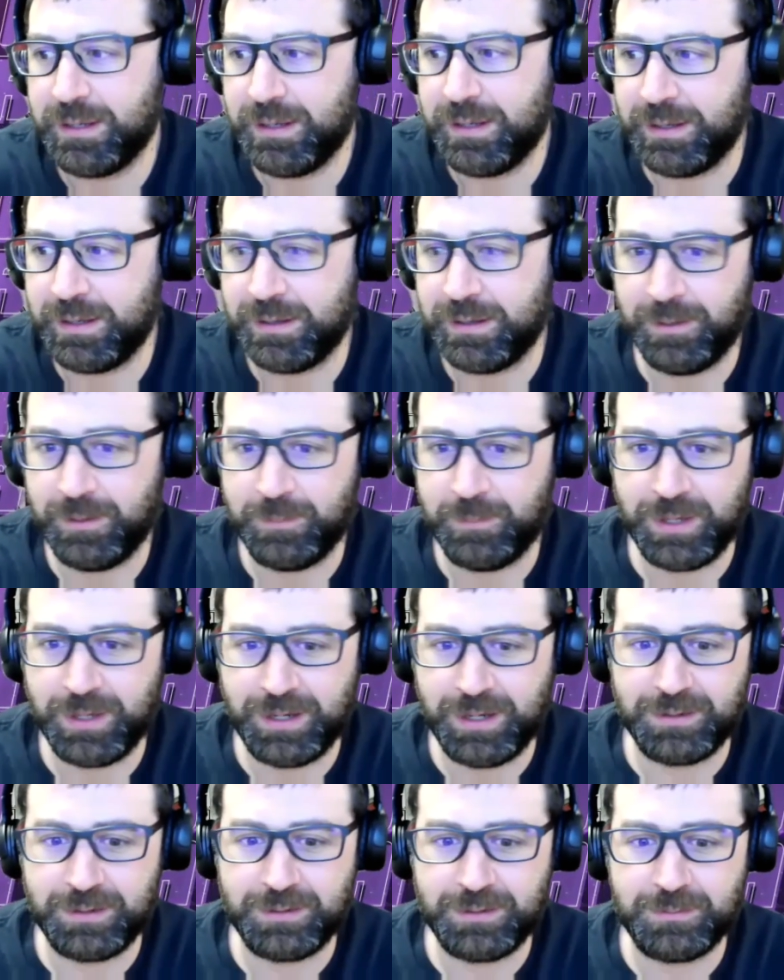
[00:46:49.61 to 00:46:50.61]
I'm
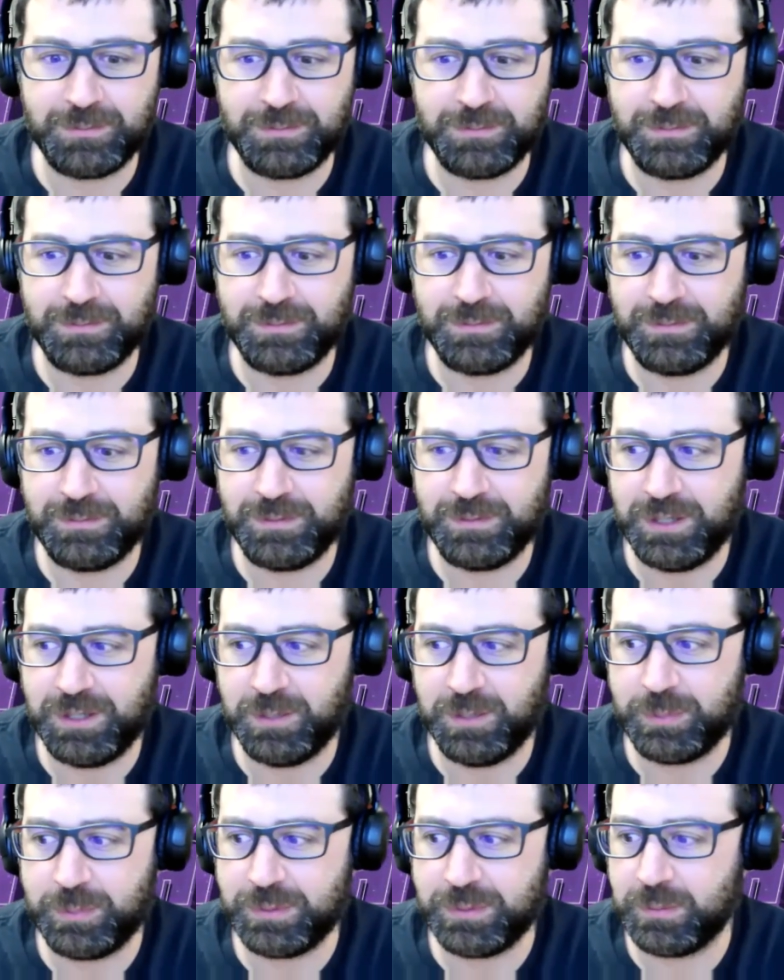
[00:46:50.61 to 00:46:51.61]
not
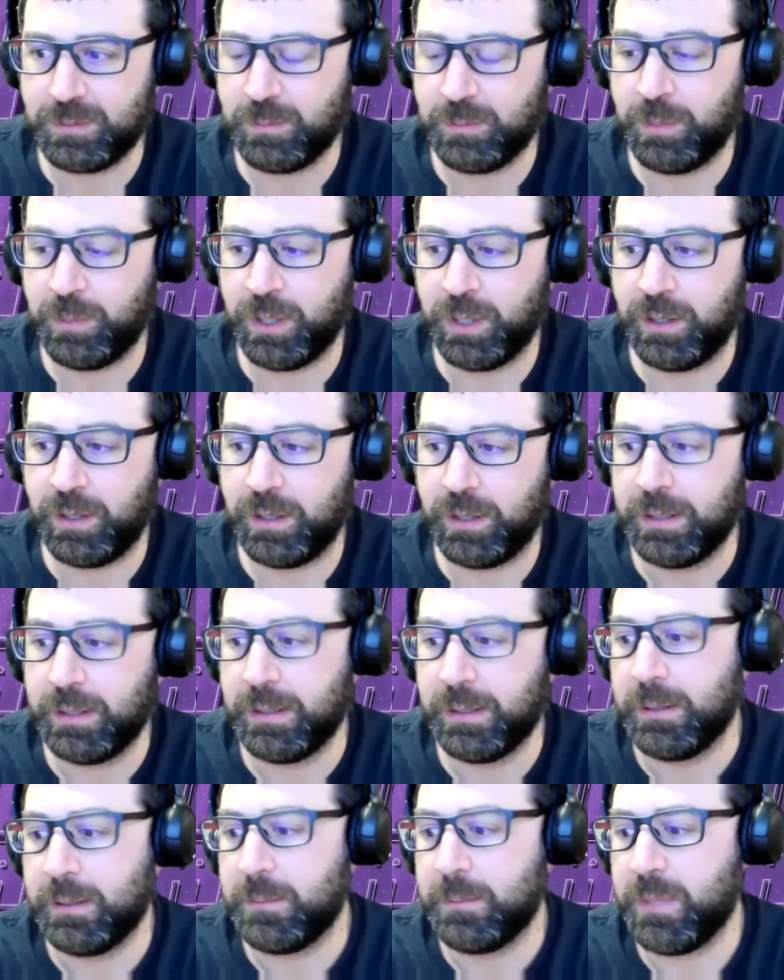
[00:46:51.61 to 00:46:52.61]
hip. But
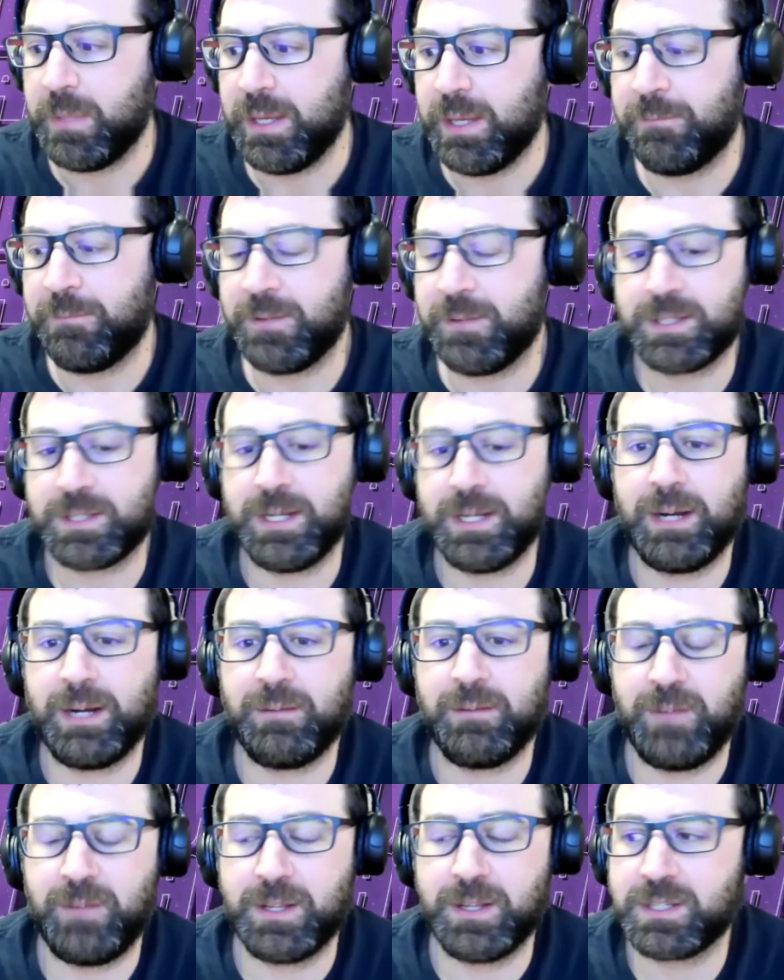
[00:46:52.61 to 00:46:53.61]
if it's not
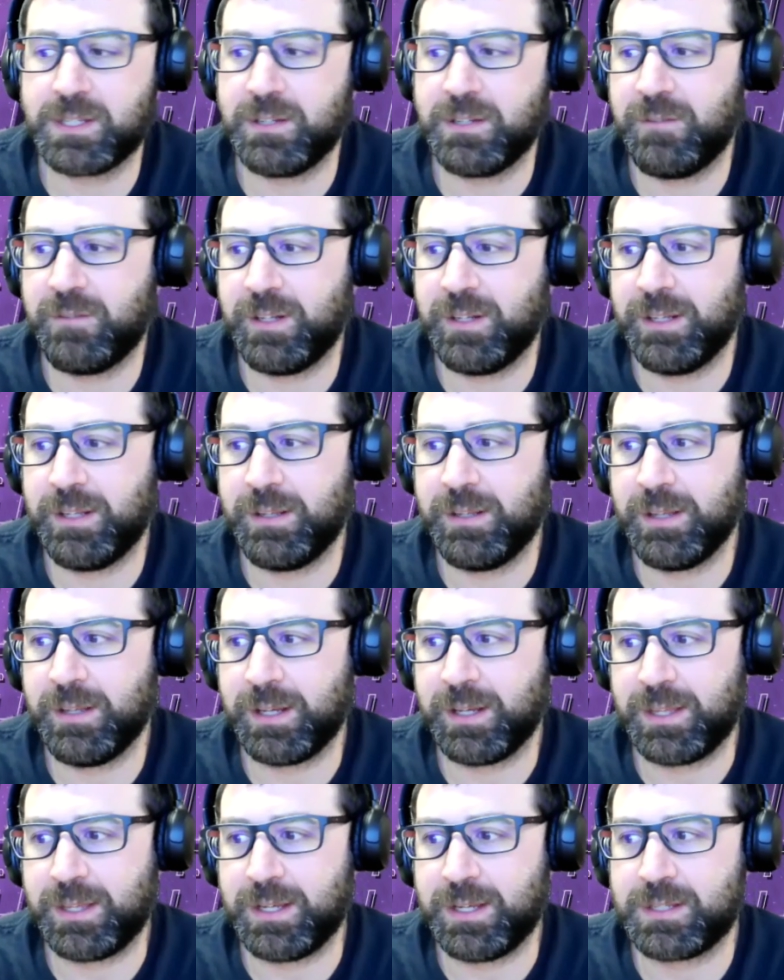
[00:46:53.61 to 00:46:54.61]
offensive and
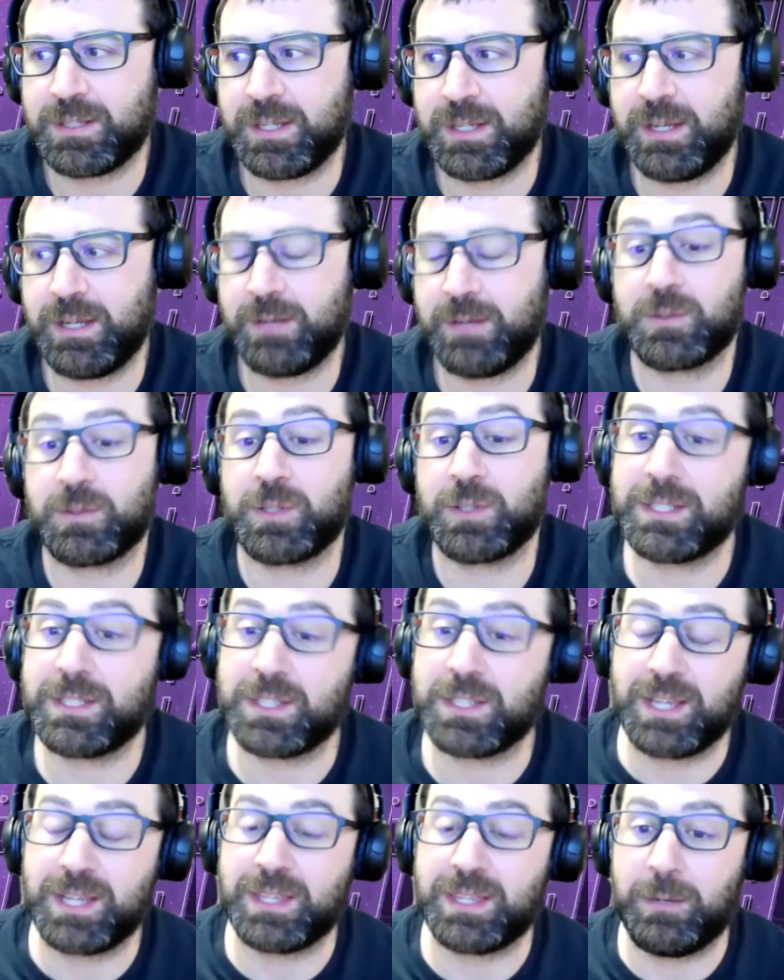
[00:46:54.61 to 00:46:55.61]
like they say, so that's
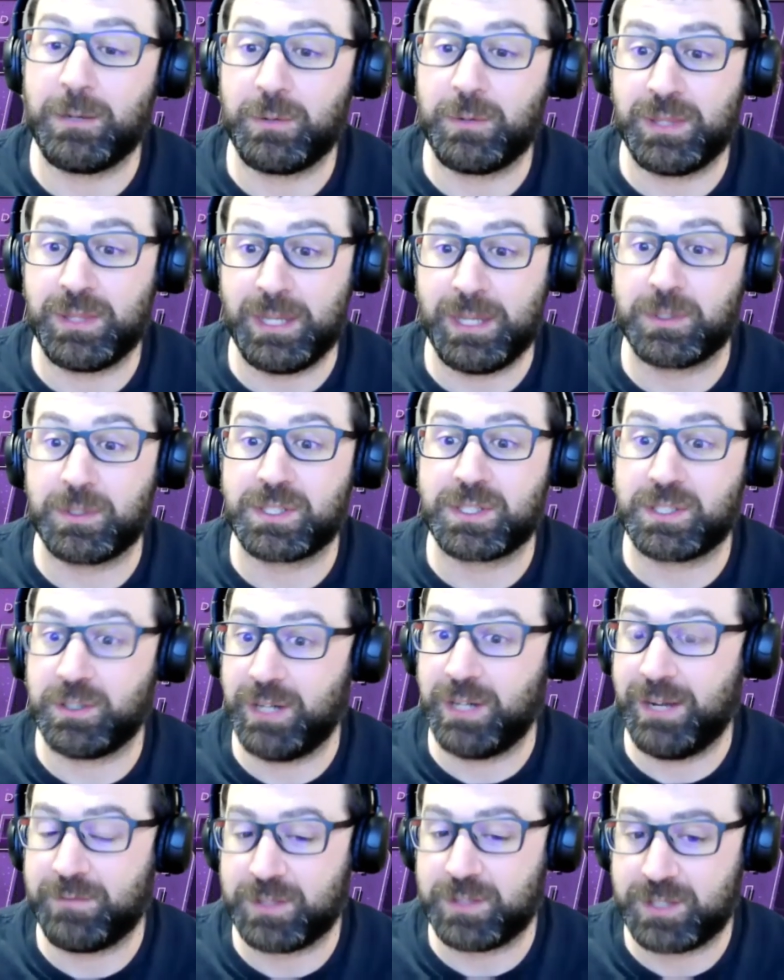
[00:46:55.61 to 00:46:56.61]
the thing, they would still
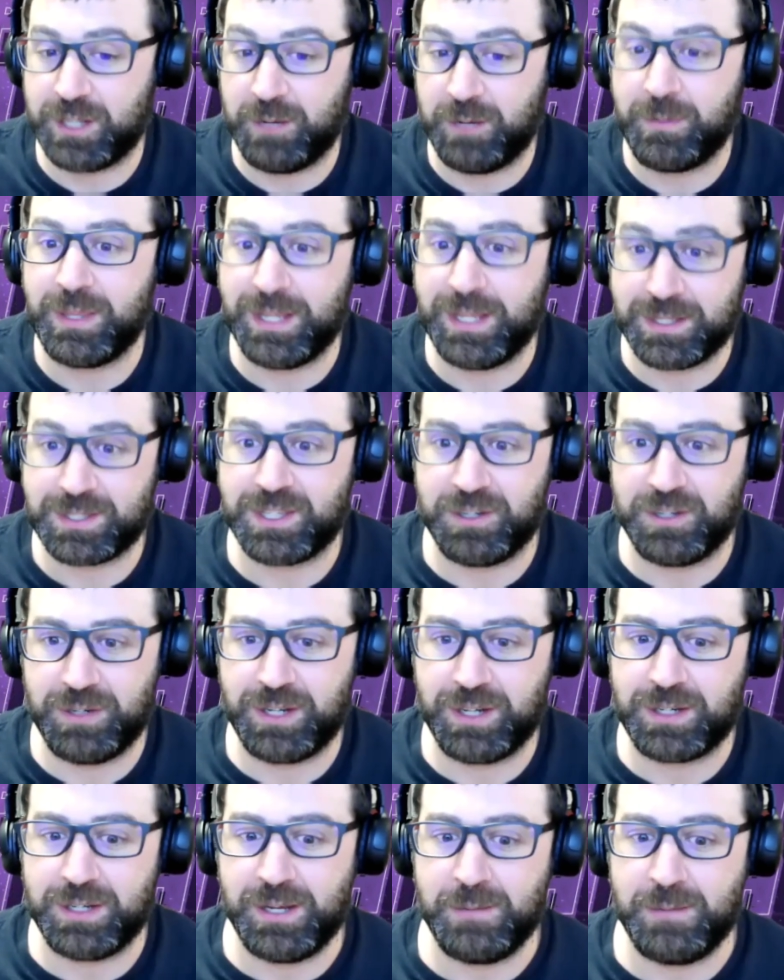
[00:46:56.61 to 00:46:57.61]
have to tell me that's their
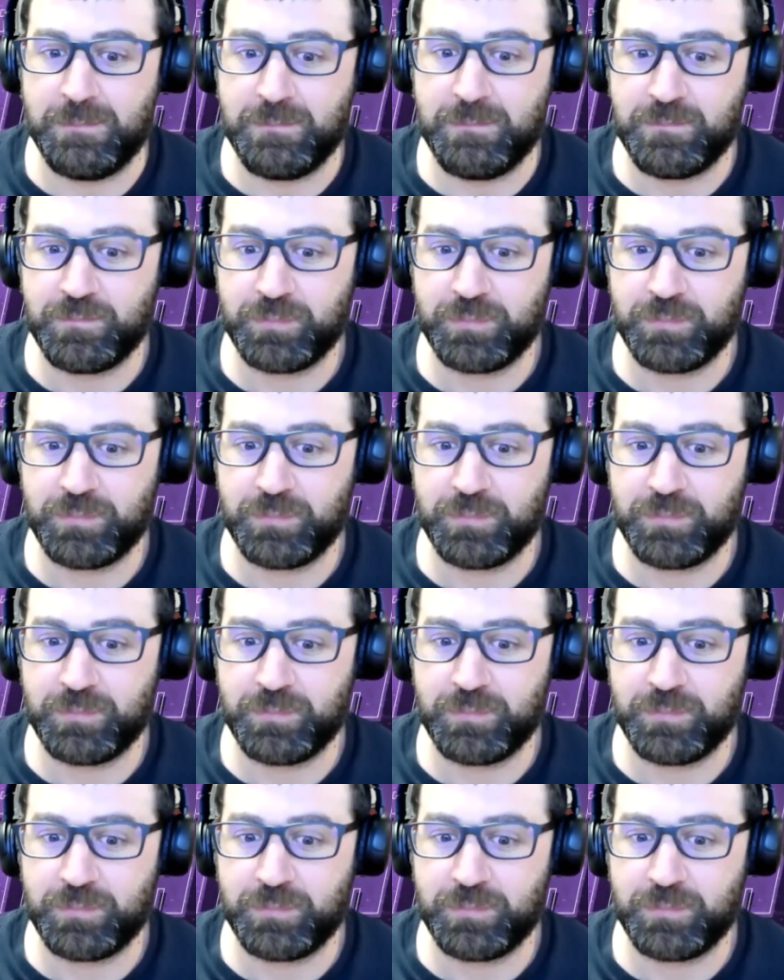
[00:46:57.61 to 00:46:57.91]
nickname.